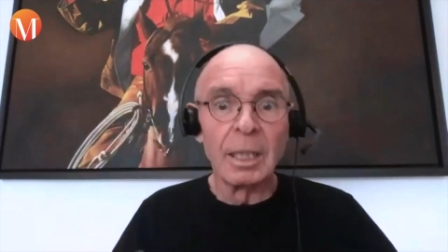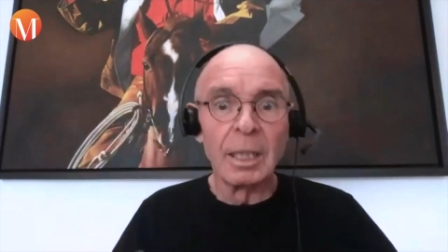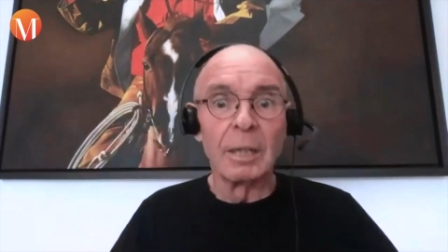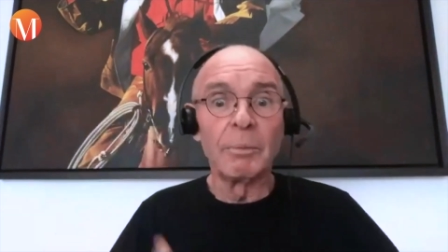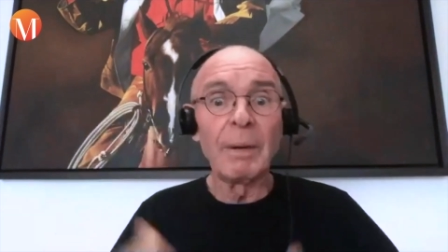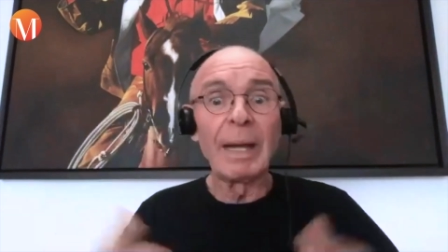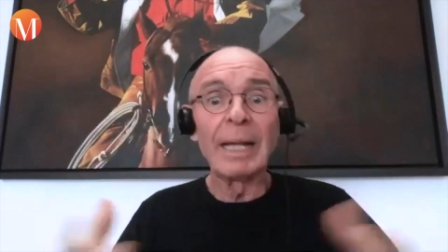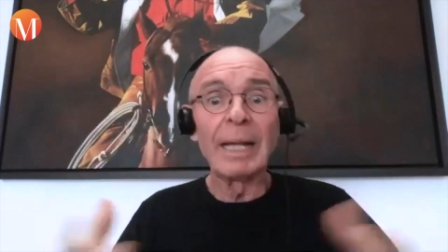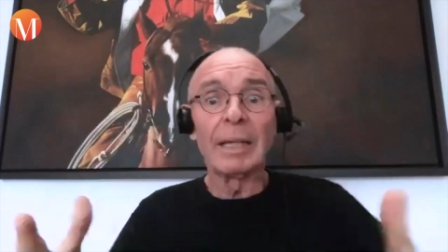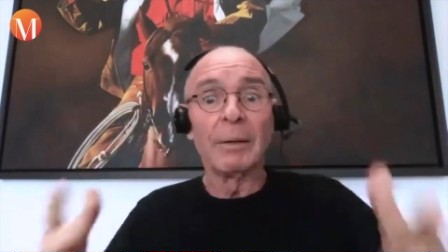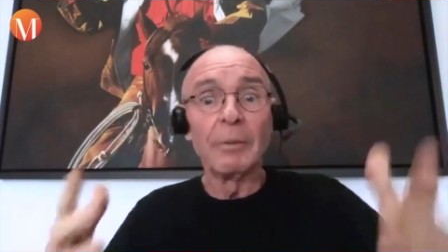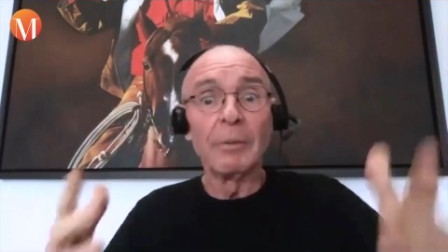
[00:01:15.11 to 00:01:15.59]

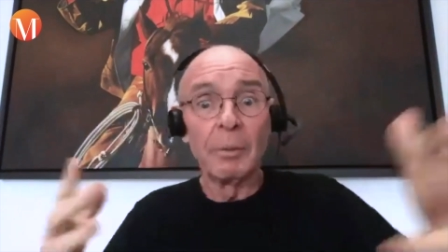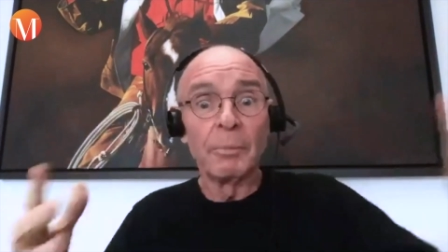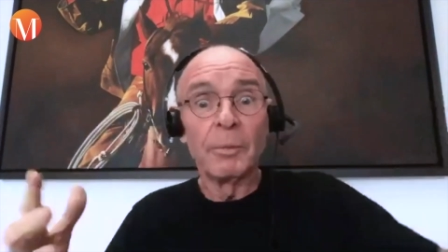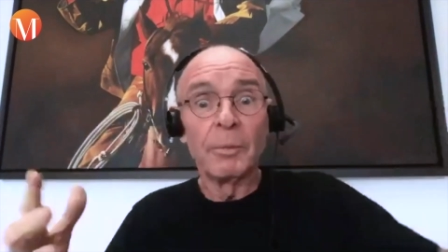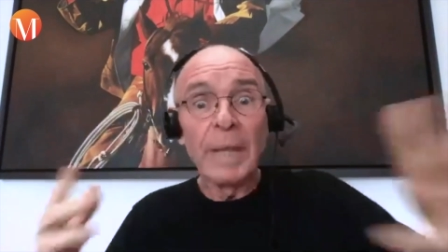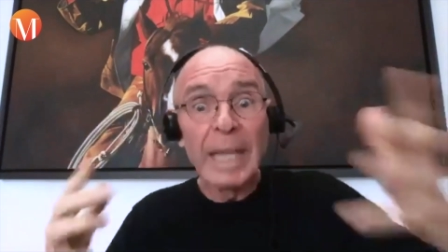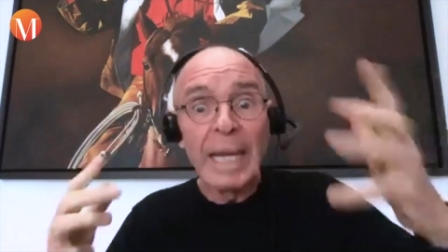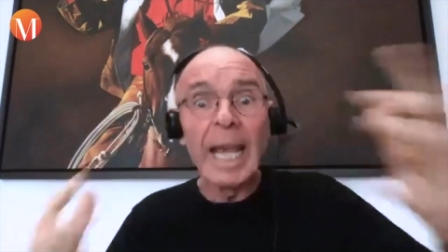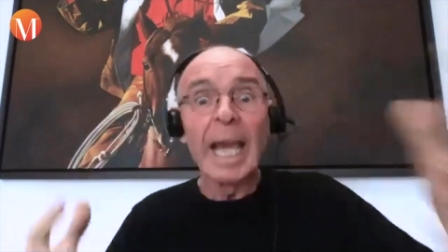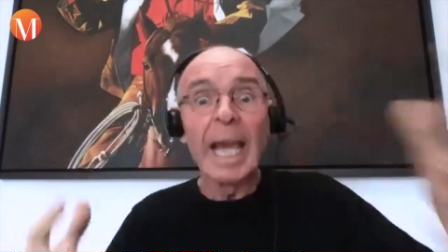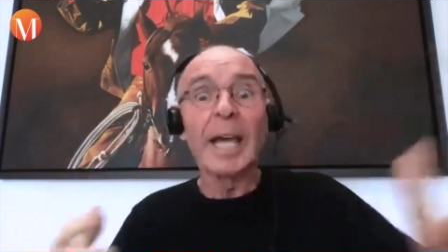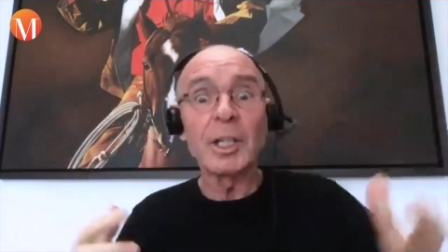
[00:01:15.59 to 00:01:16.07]
Well,
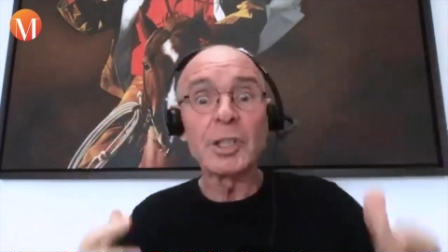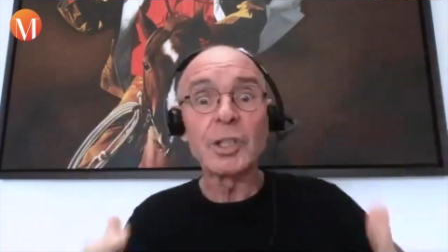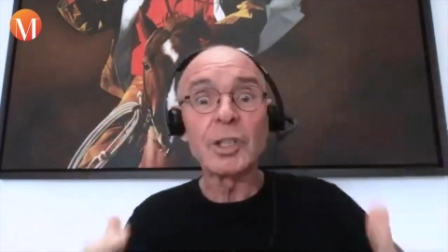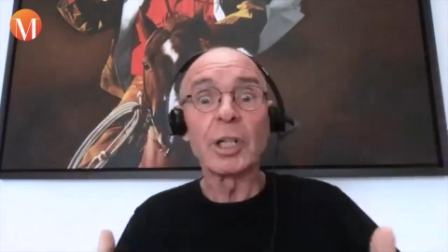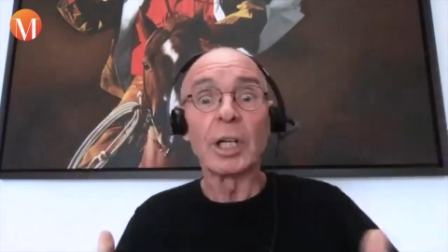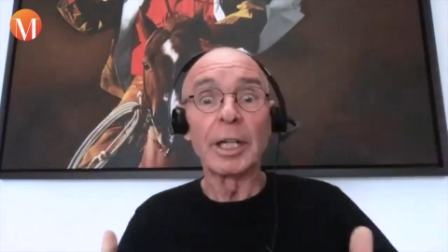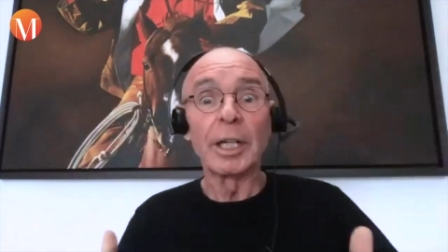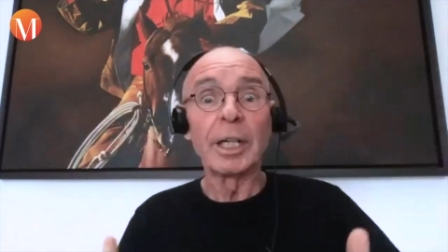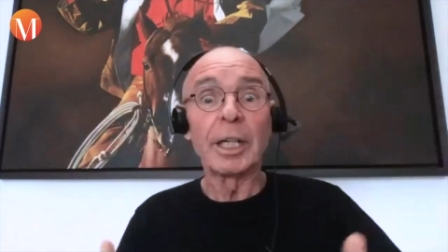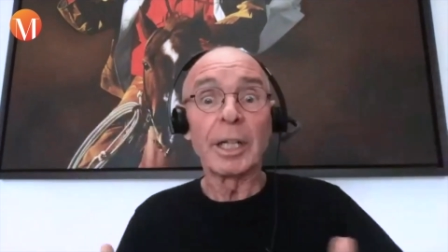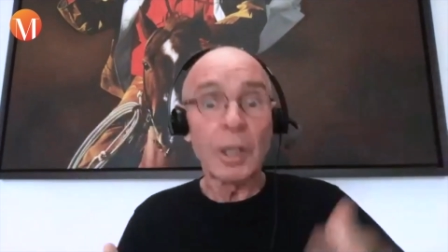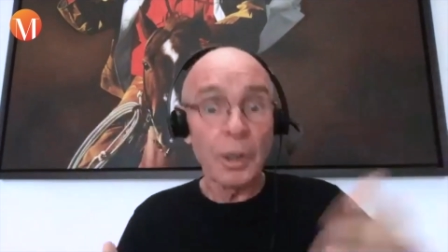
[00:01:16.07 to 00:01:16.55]
we
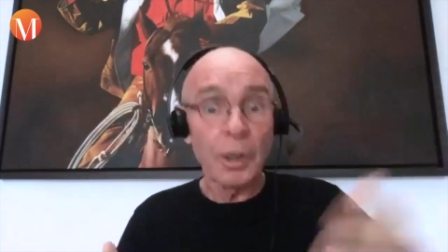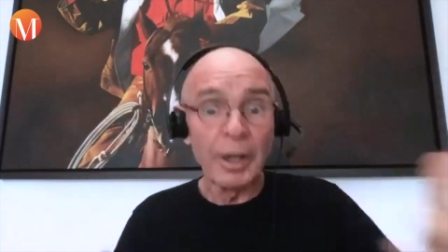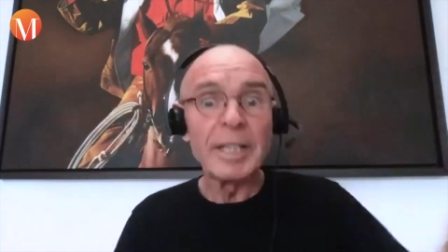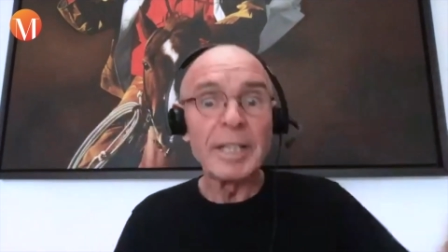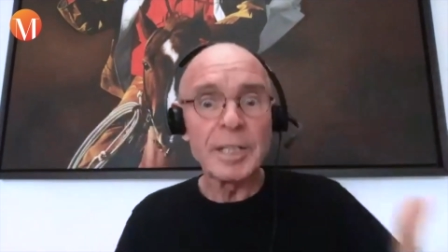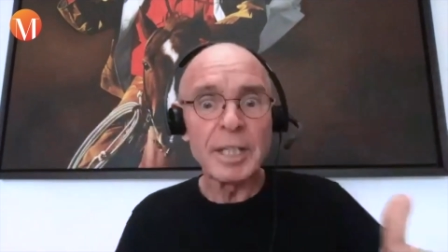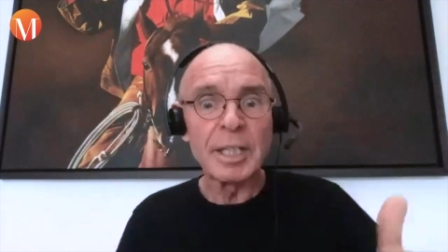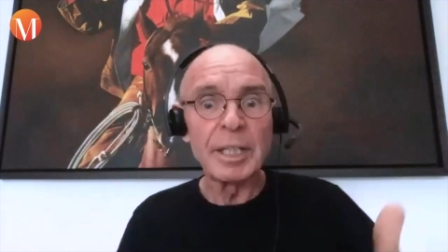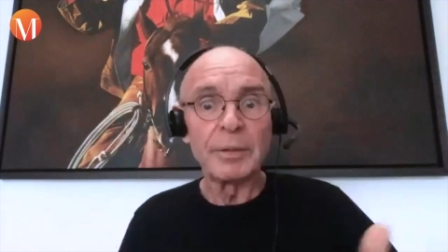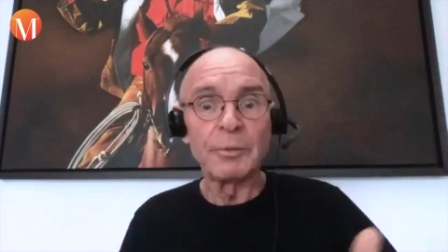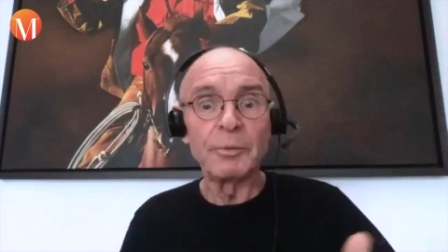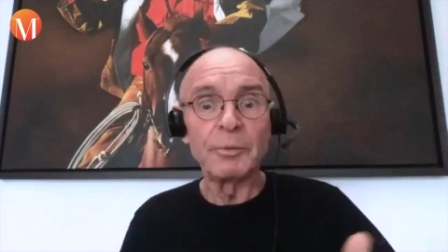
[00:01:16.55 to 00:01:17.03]
actually
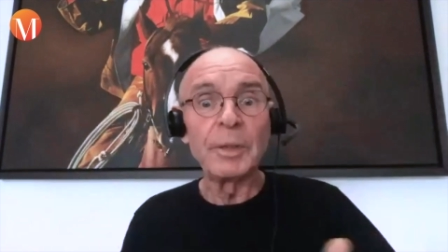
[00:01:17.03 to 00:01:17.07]
crazy.